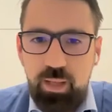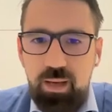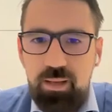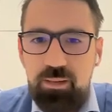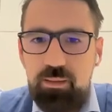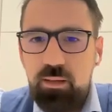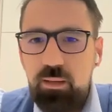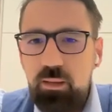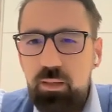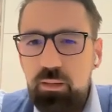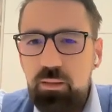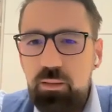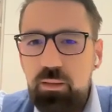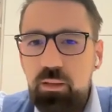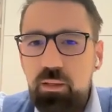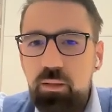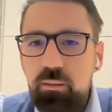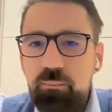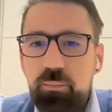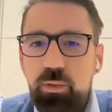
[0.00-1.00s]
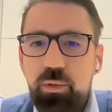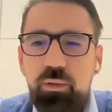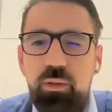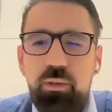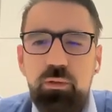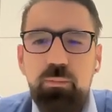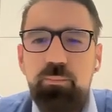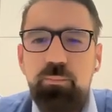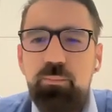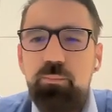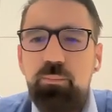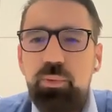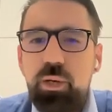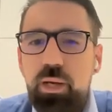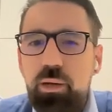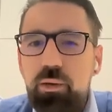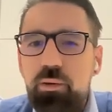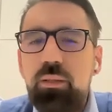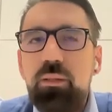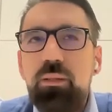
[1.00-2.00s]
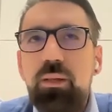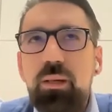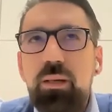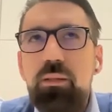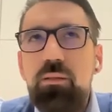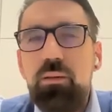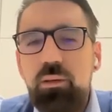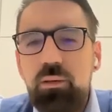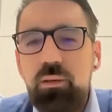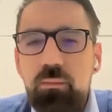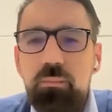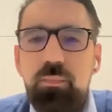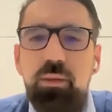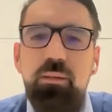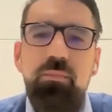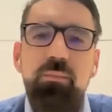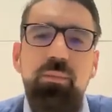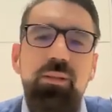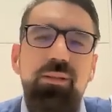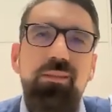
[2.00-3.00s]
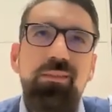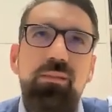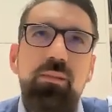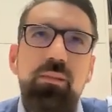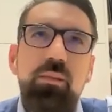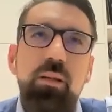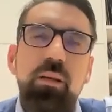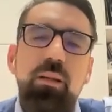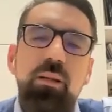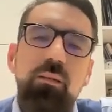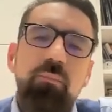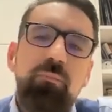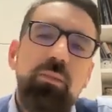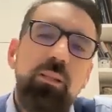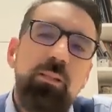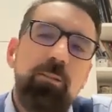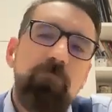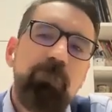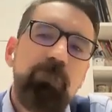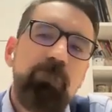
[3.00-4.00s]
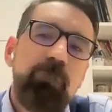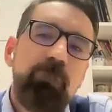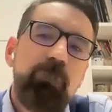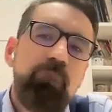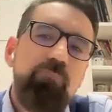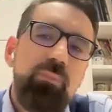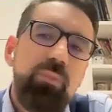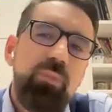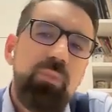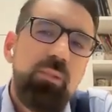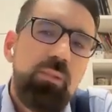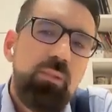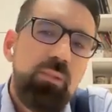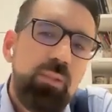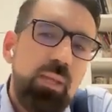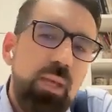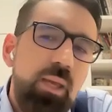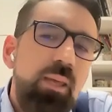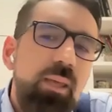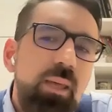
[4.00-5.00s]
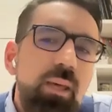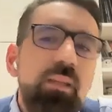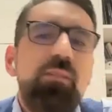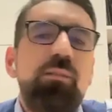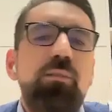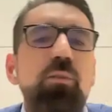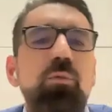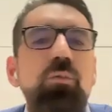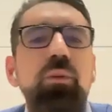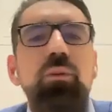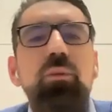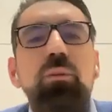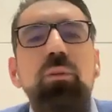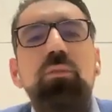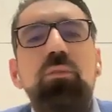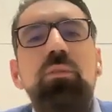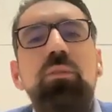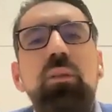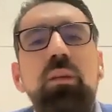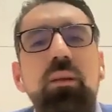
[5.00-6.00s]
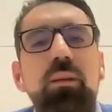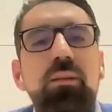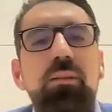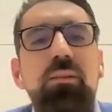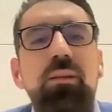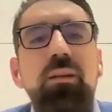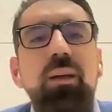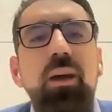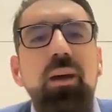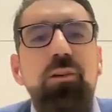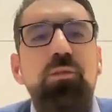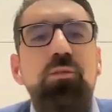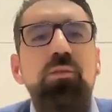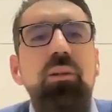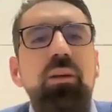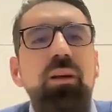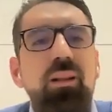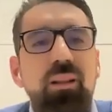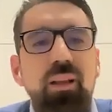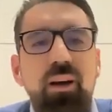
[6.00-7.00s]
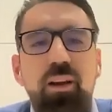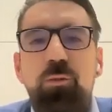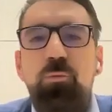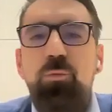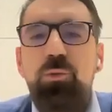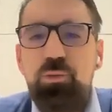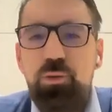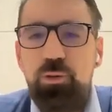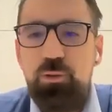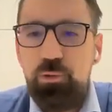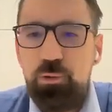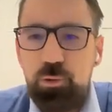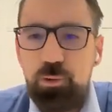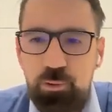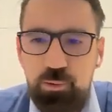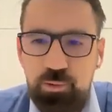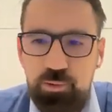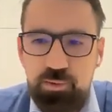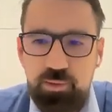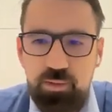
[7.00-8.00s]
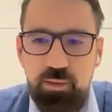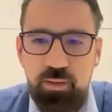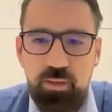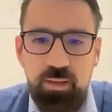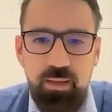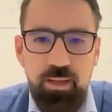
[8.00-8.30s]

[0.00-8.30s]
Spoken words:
As a leader, you need to prioritize your commitments and say yes only to those things that actually align with your goals.